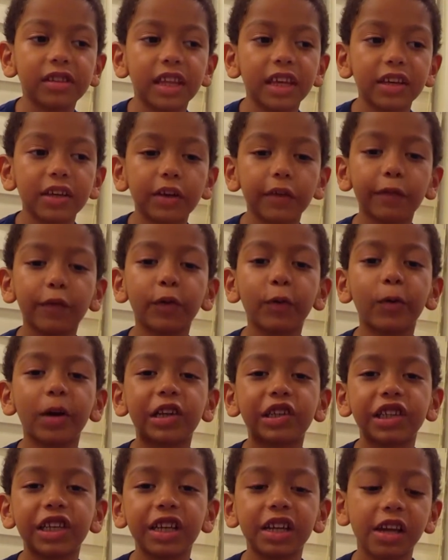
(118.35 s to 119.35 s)
Thank you for
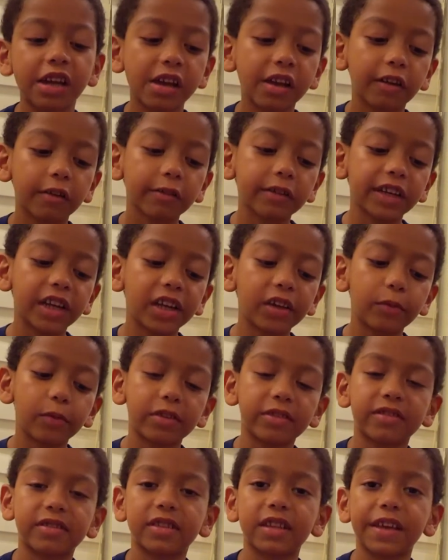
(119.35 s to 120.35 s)
watching Reading
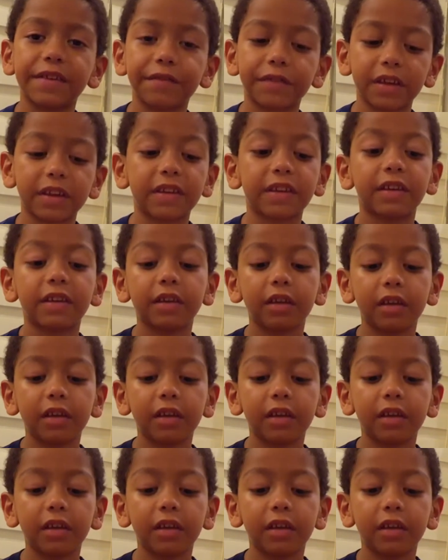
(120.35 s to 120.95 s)
with Stevie.